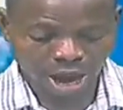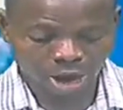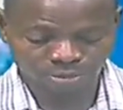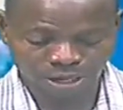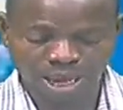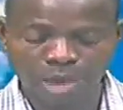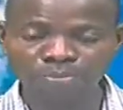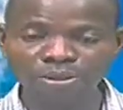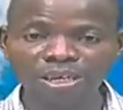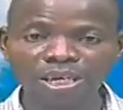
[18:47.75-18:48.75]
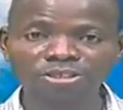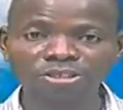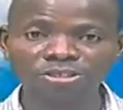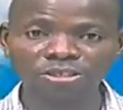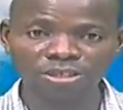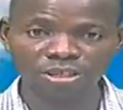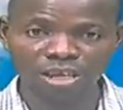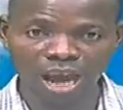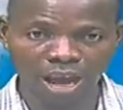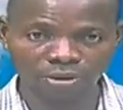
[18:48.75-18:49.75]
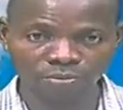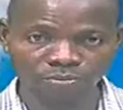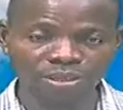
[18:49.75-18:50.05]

Option A, B-A-T-T-E-R.